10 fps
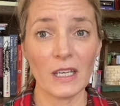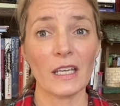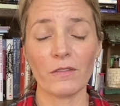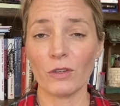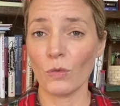
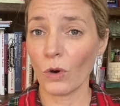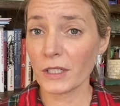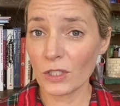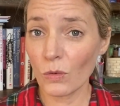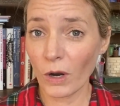If you
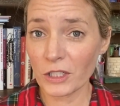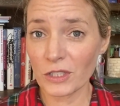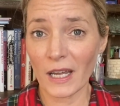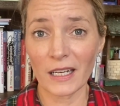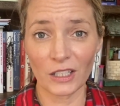want to watch
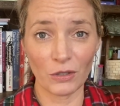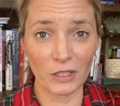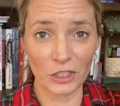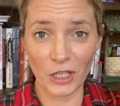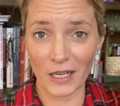that, you
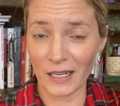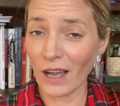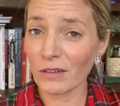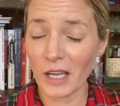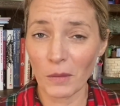can check it
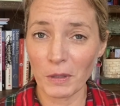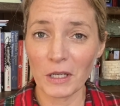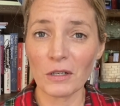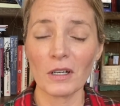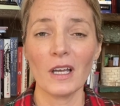out up
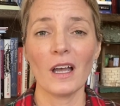here.